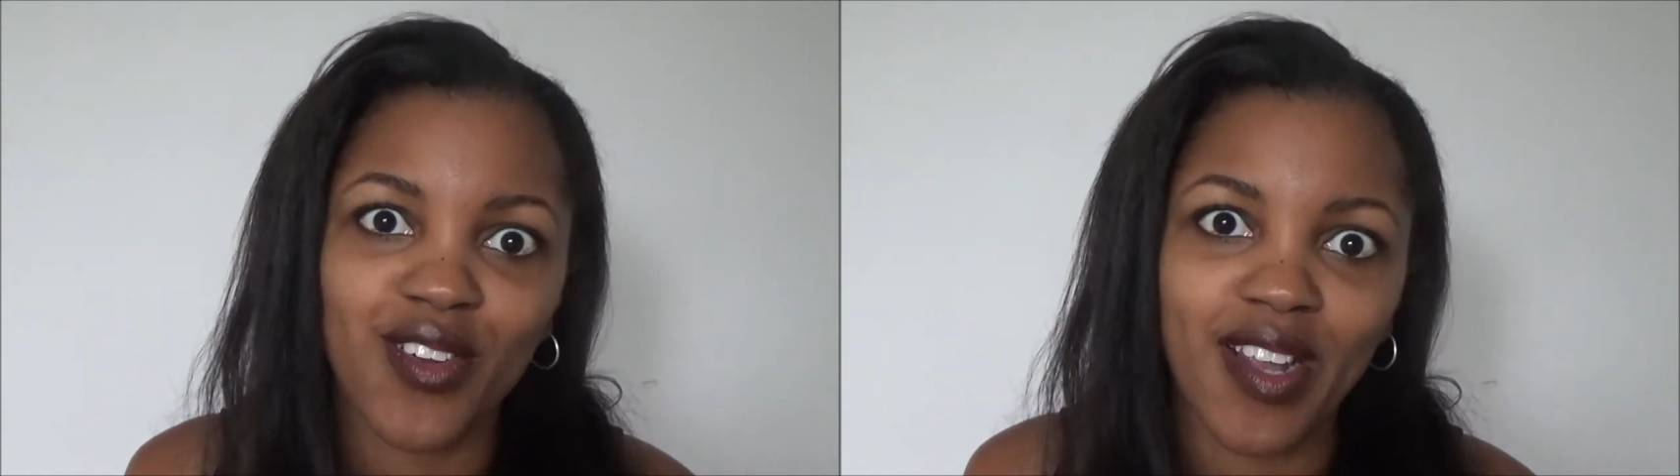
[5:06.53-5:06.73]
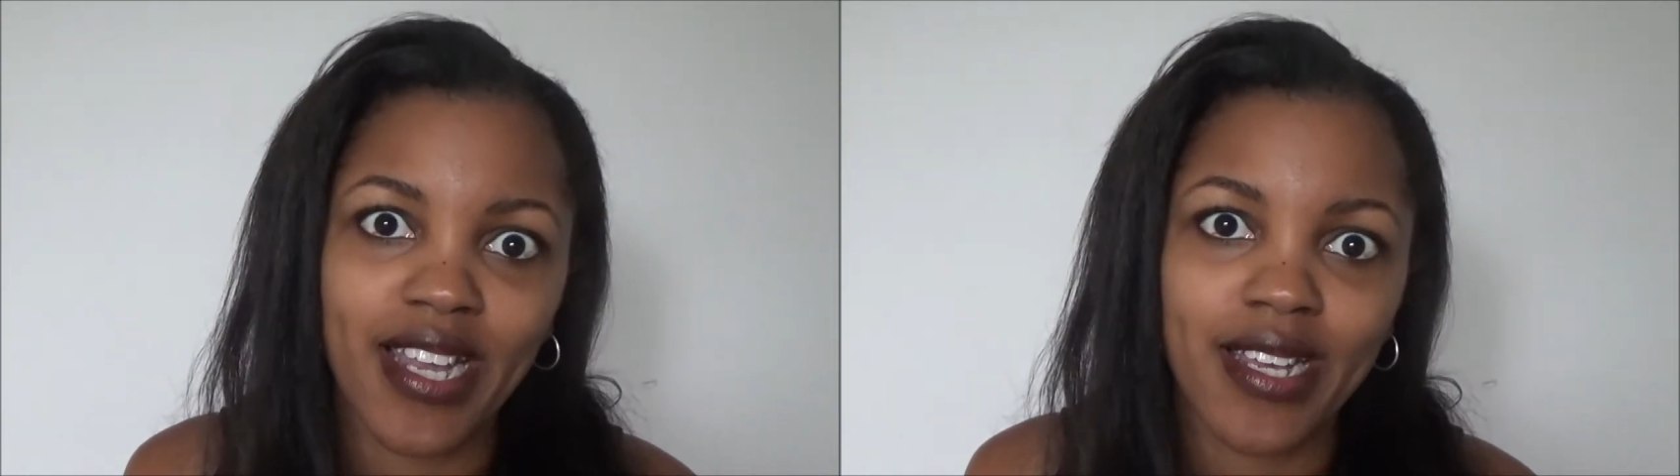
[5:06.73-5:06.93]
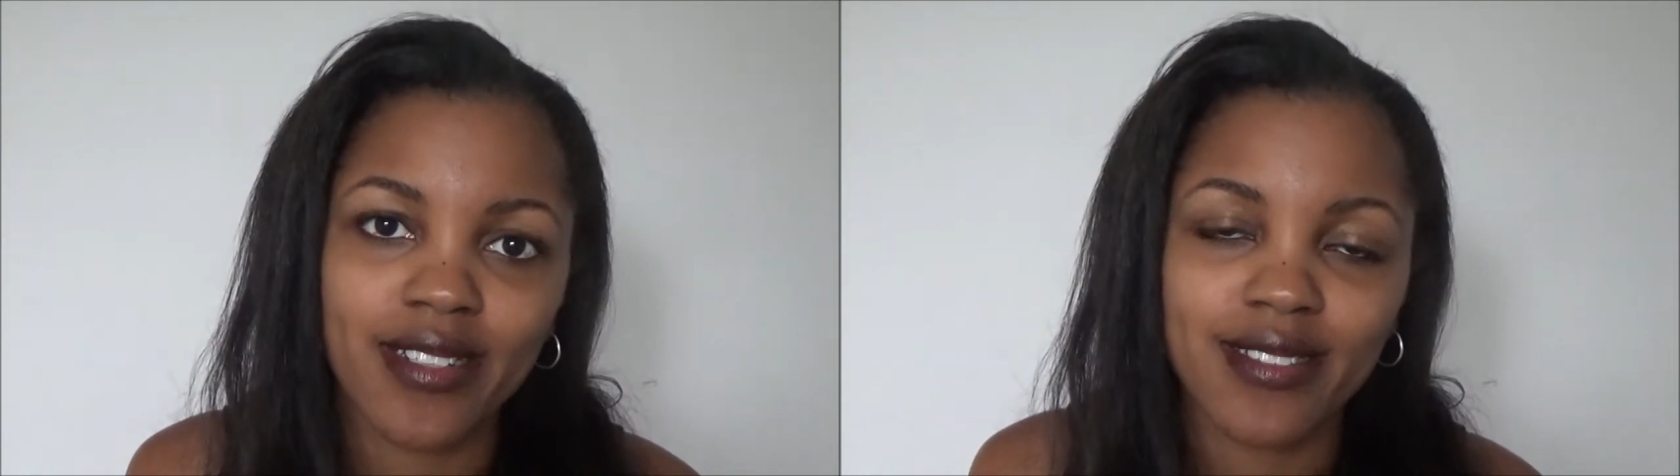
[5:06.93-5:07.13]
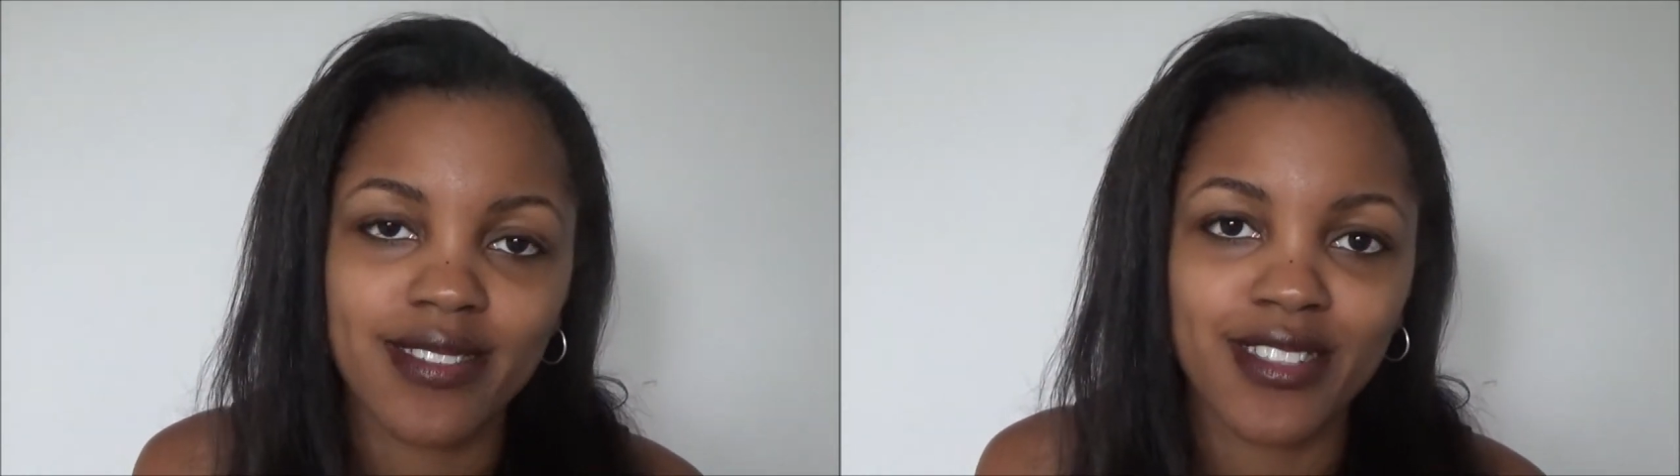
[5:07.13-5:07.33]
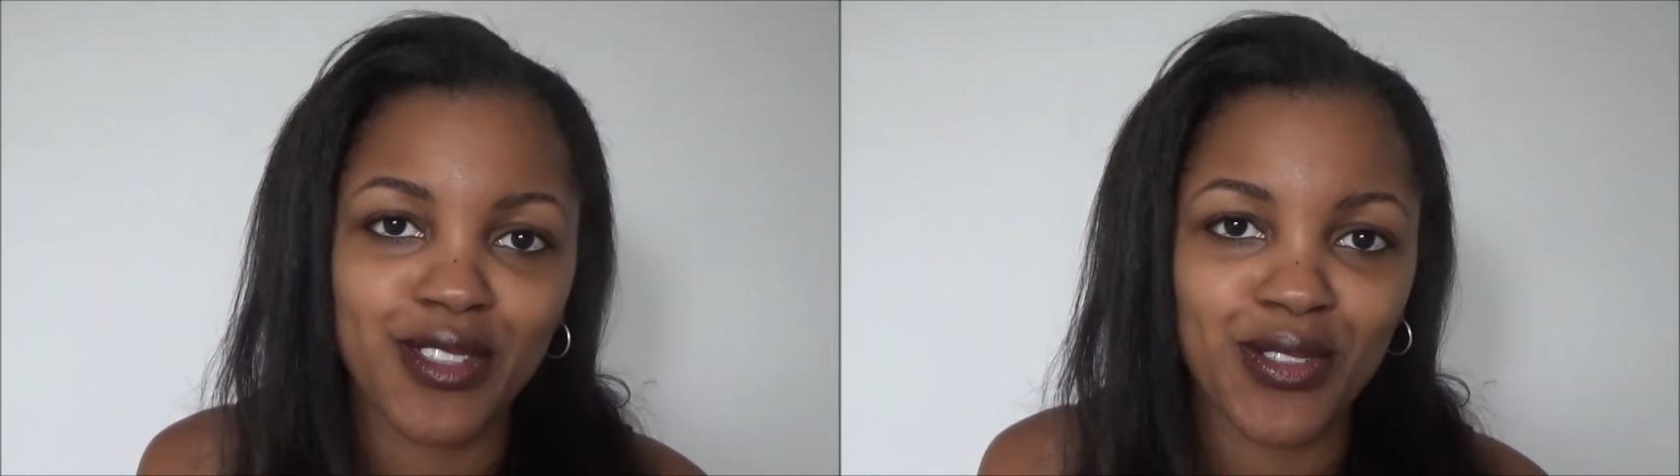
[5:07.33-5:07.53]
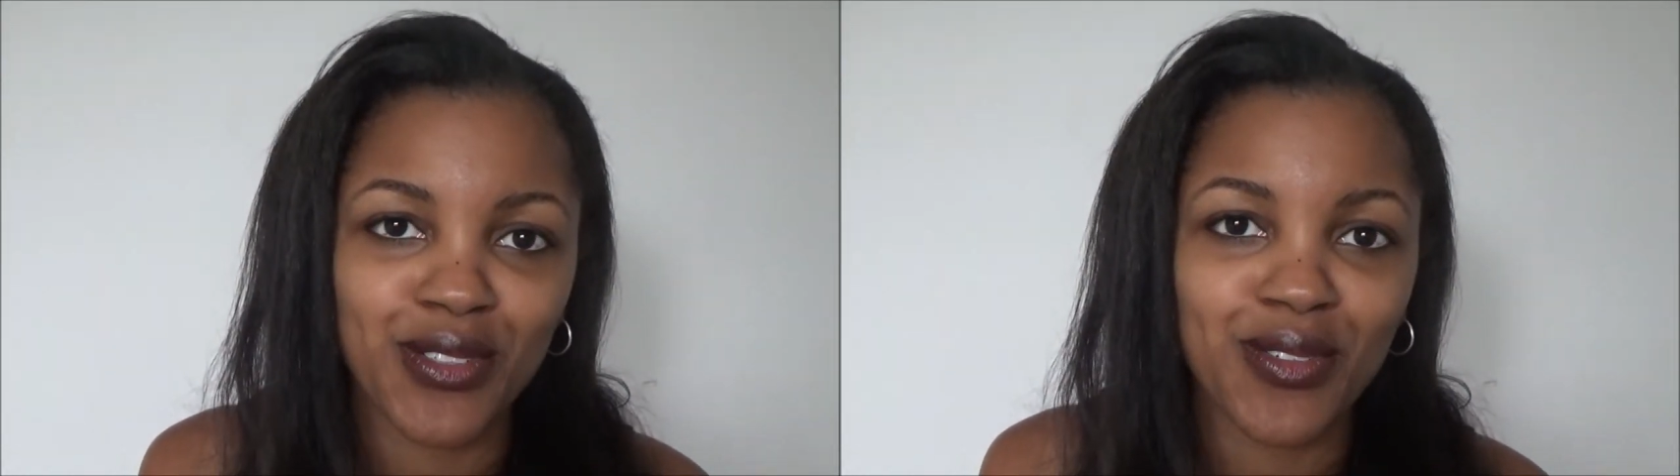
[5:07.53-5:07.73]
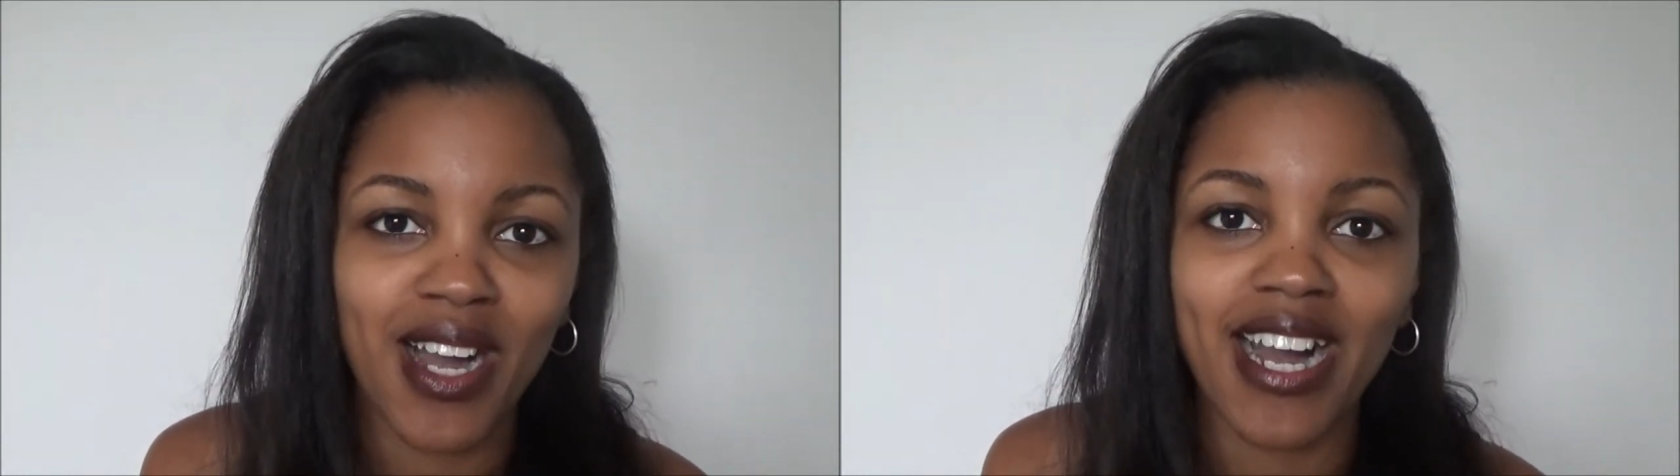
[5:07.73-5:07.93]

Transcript: great to do.